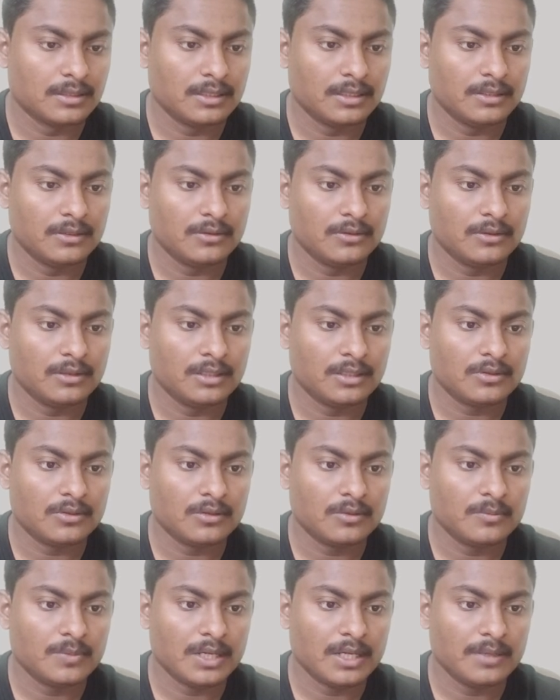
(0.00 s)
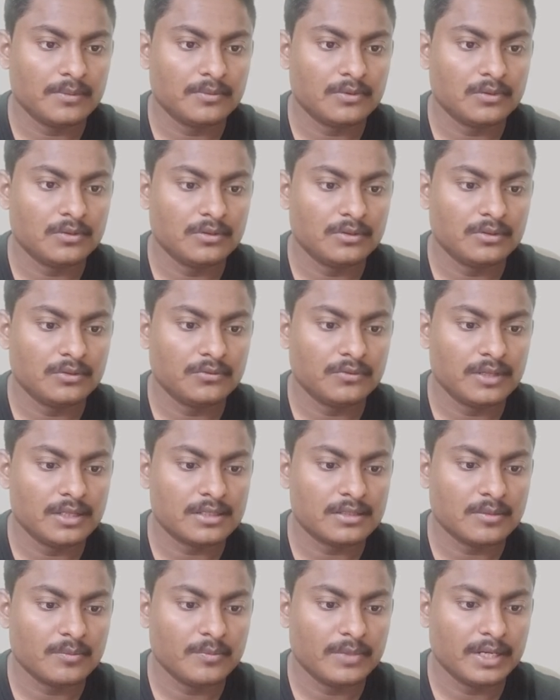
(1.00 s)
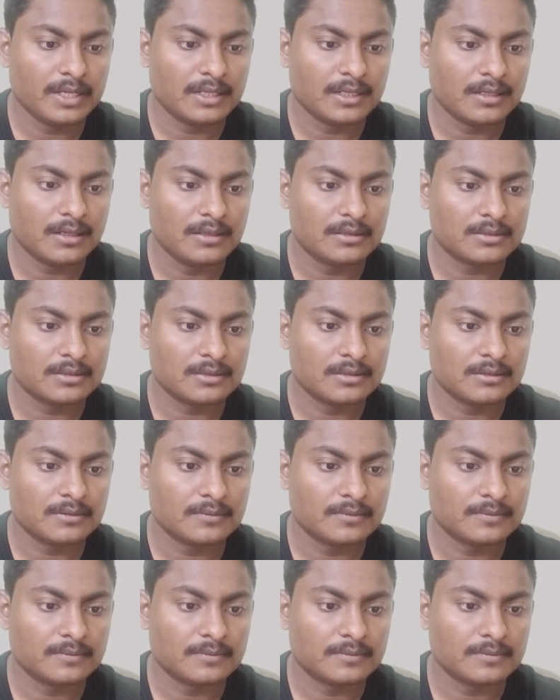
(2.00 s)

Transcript: And on the top, I am going to fill some metals,